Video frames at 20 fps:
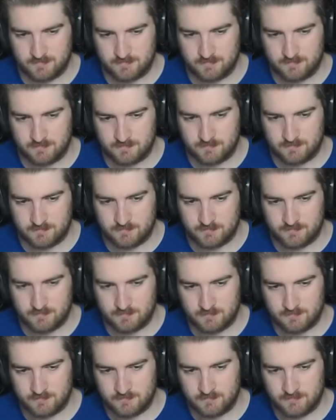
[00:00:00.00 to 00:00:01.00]

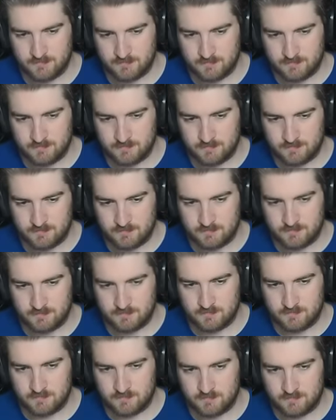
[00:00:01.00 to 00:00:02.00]

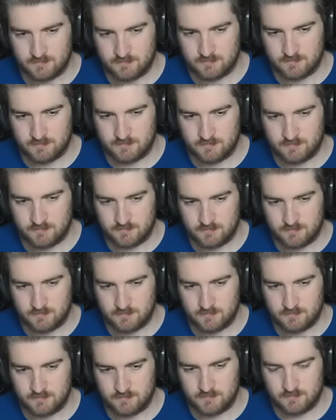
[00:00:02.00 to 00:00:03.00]

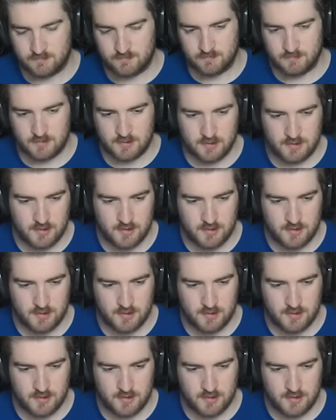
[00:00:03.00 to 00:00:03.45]
(no one is talking)